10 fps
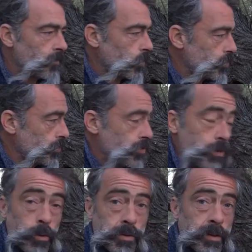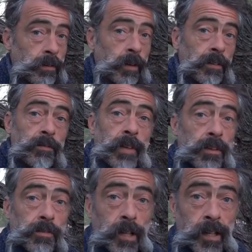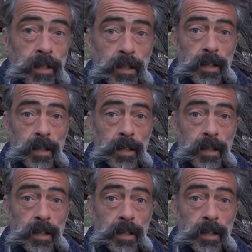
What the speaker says: which is used in the Tesla